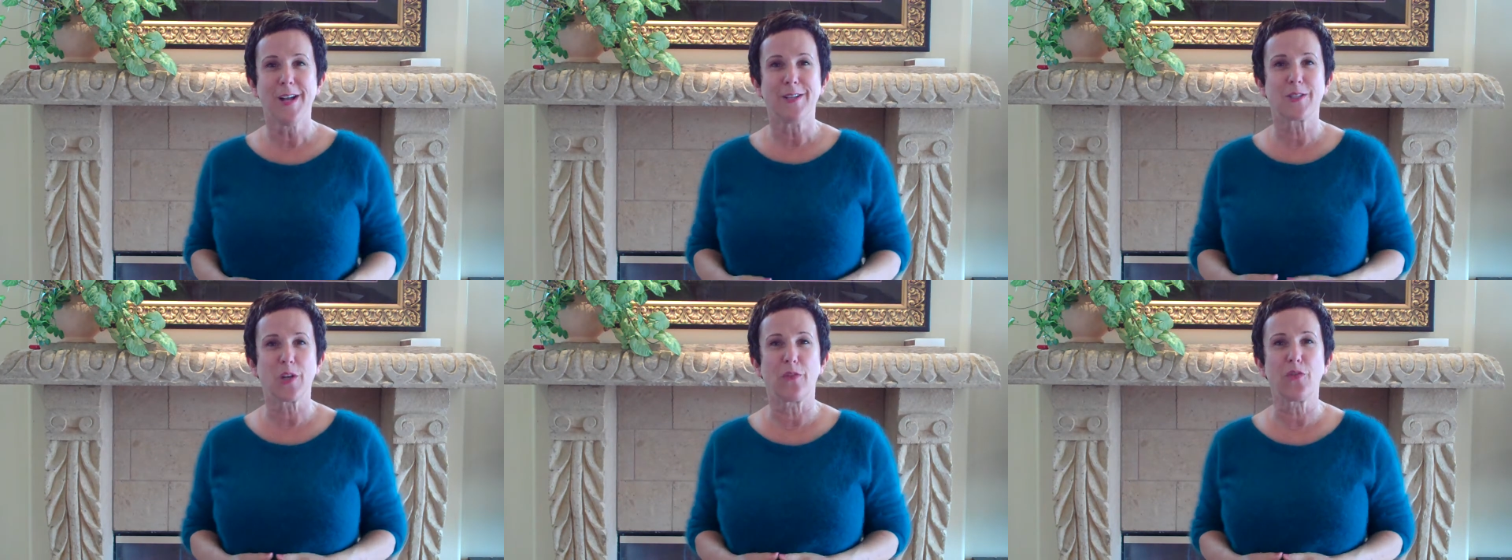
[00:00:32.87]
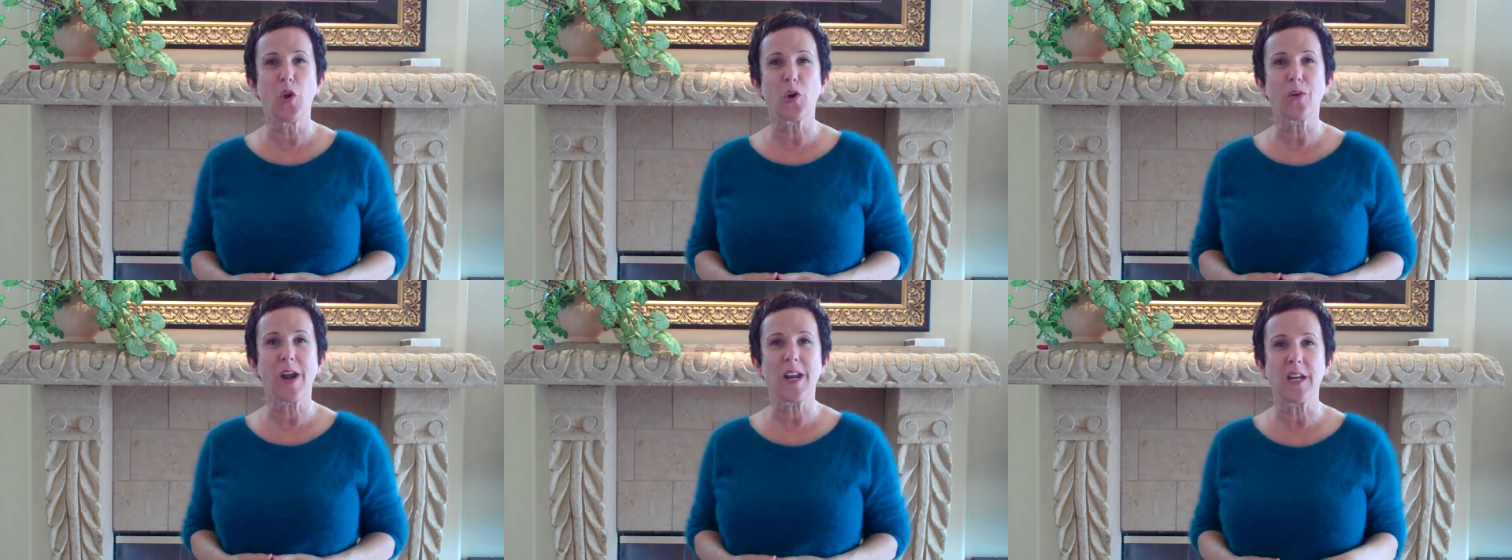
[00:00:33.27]
So if
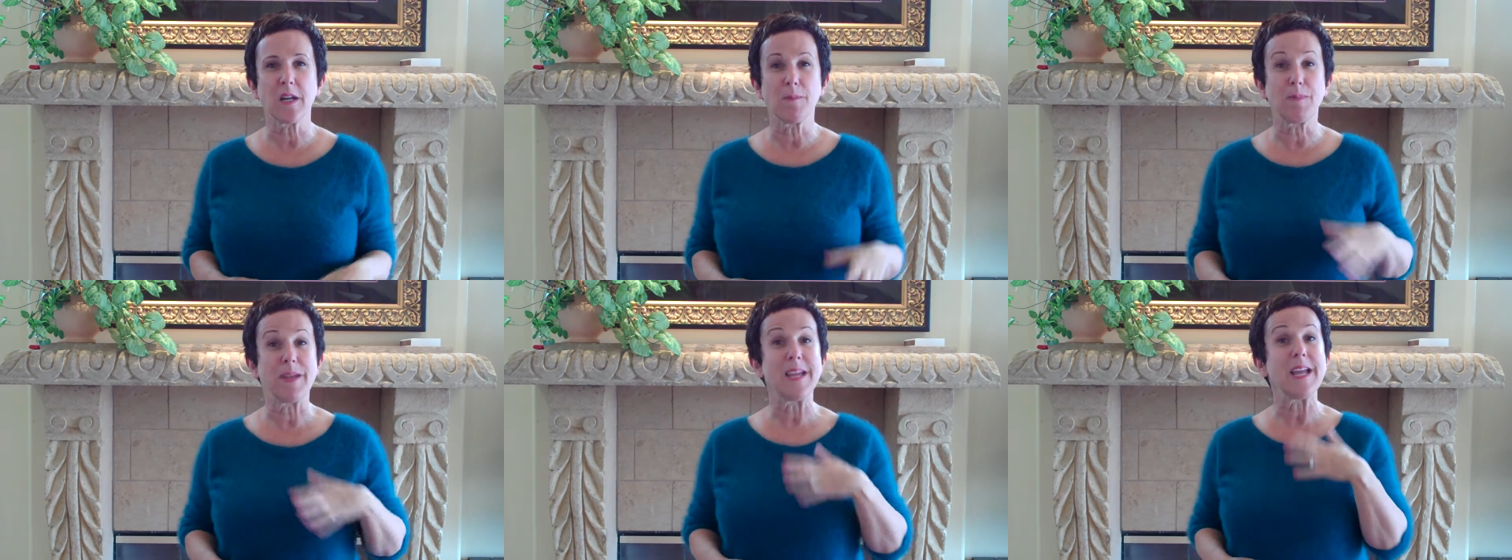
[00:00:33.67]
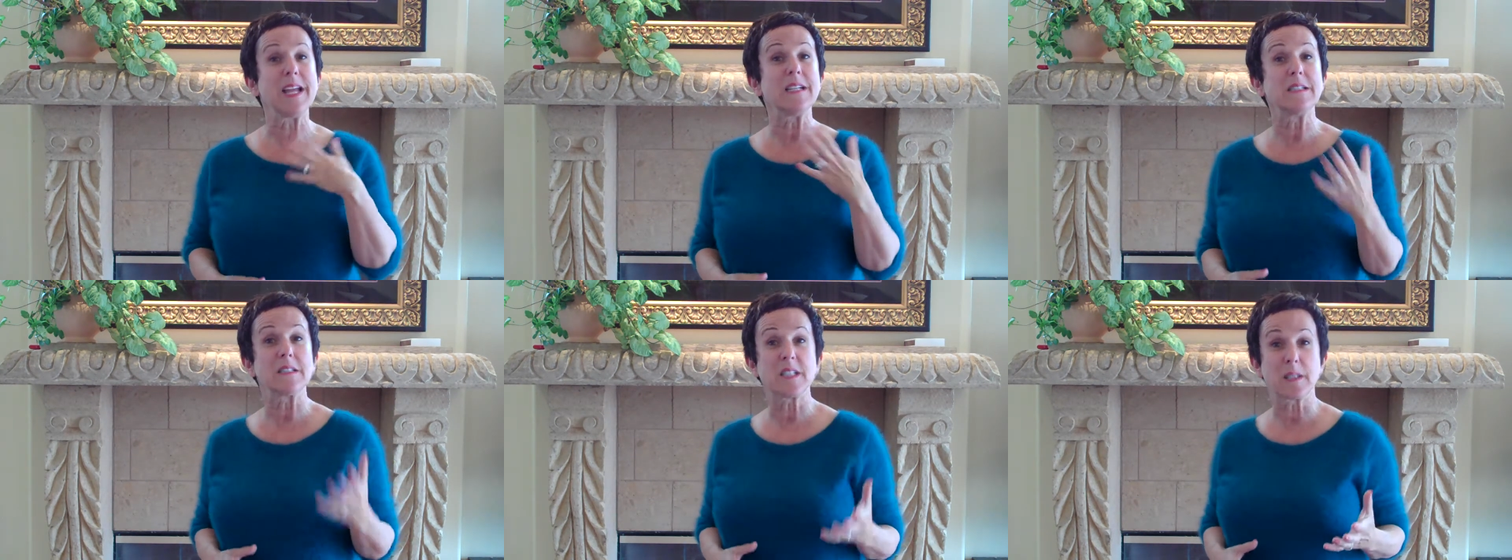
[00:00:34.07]
you're ready to be
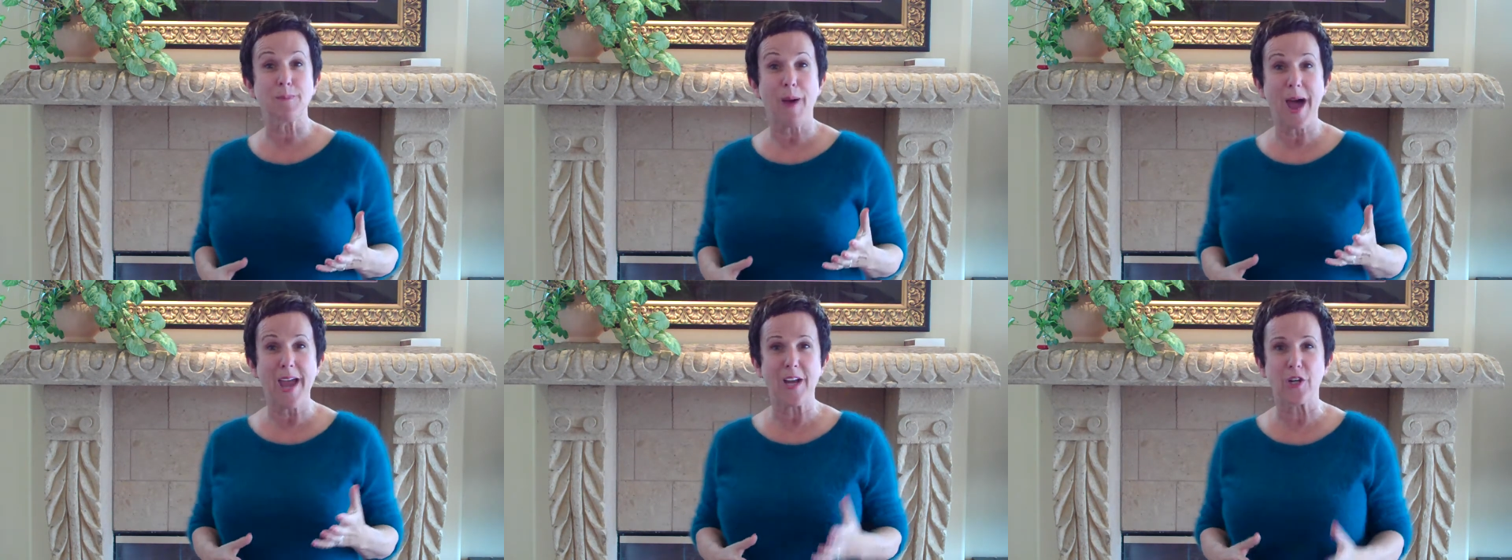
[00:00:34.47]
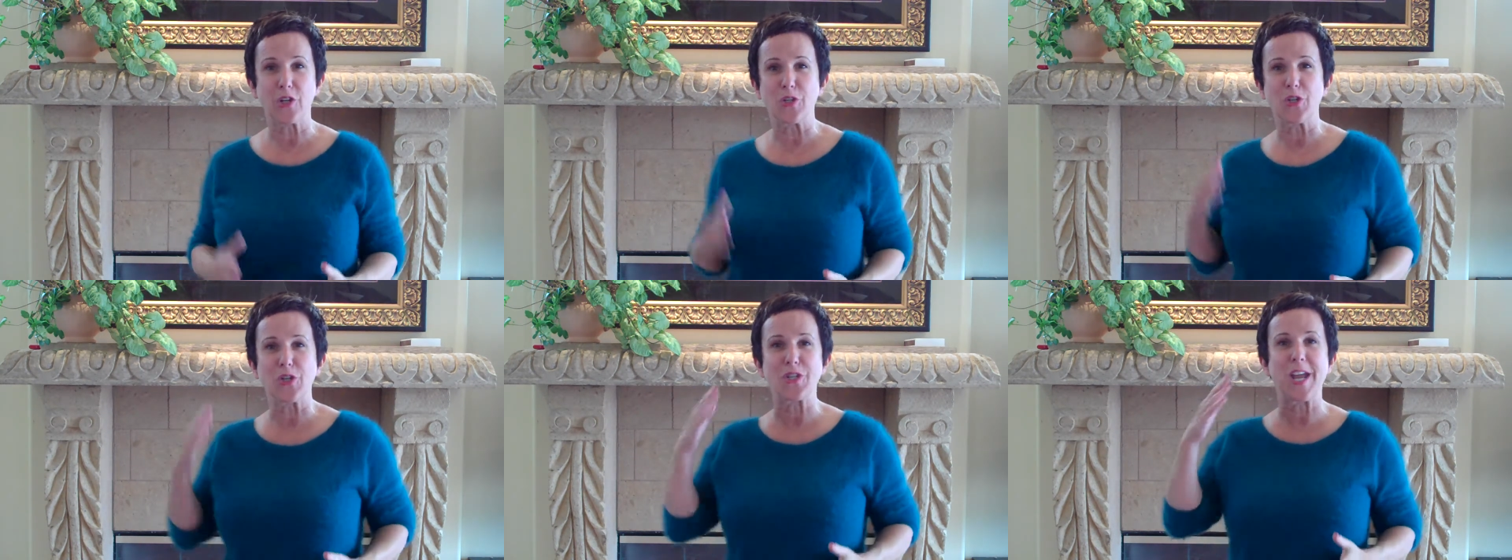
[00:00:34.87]

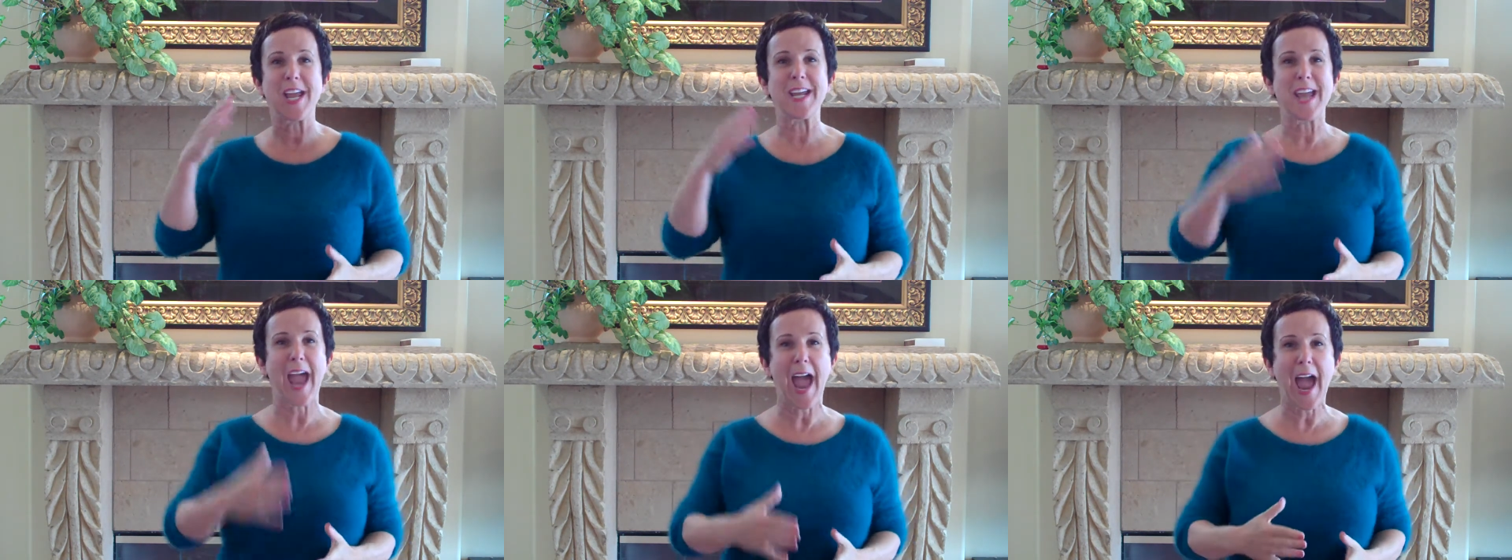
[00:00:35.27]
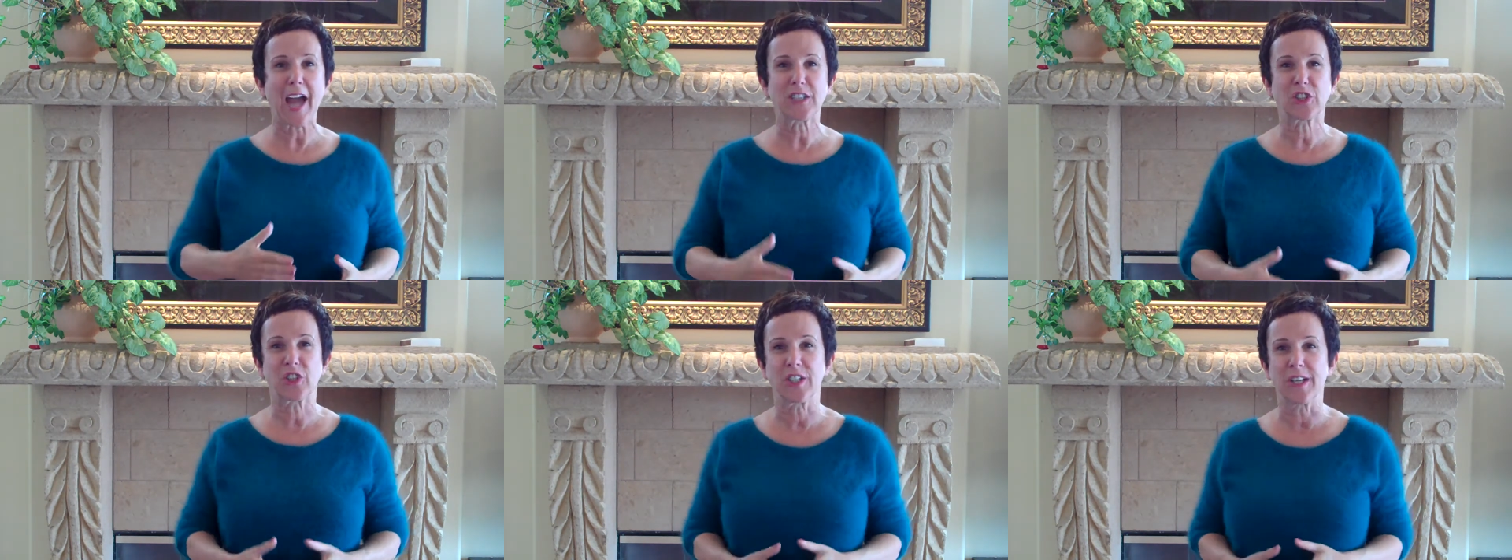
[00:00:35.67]
inspired to take
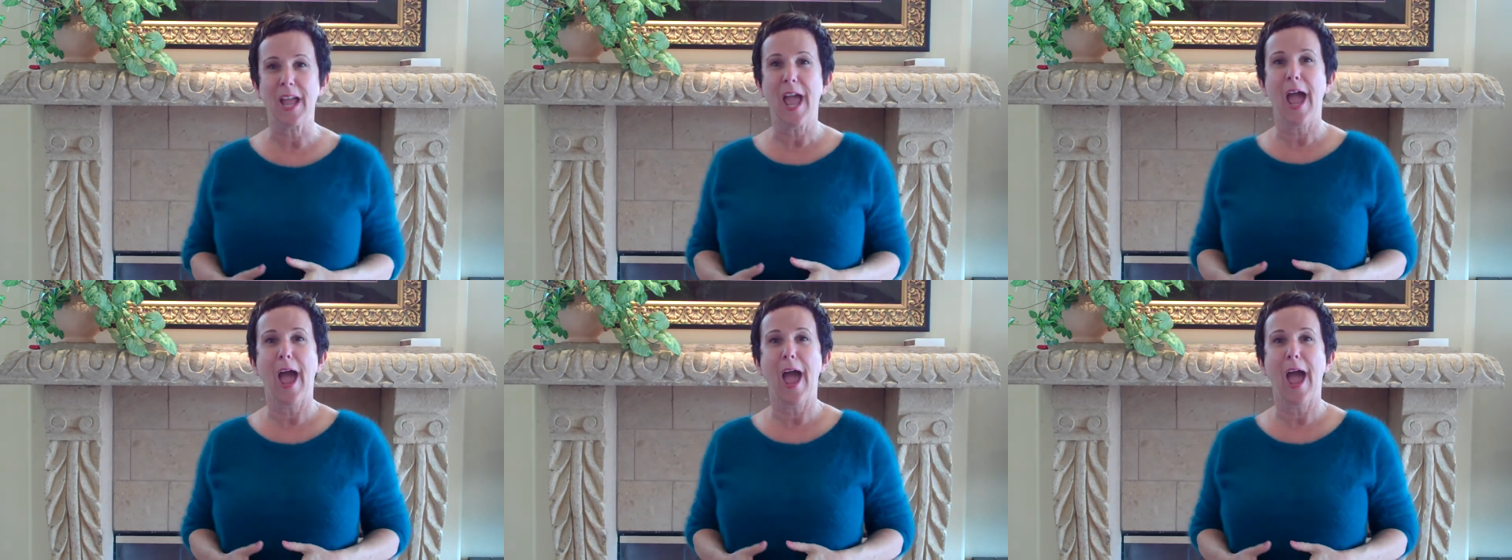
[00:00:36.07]
action,